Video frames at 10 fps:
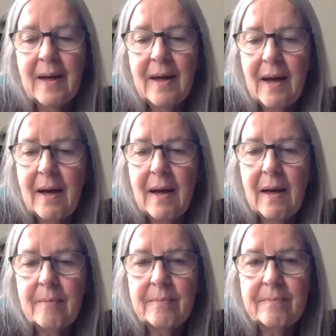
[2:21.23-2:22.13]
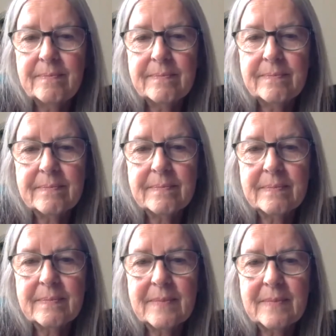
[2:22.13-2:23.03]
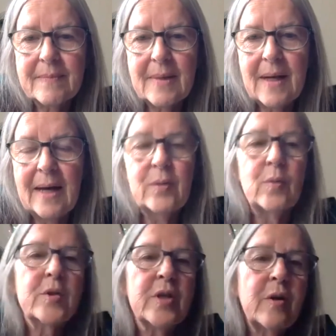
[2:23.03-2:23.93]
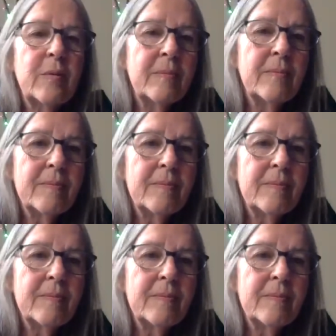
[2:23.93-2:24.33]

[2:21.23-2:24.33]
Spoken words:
And also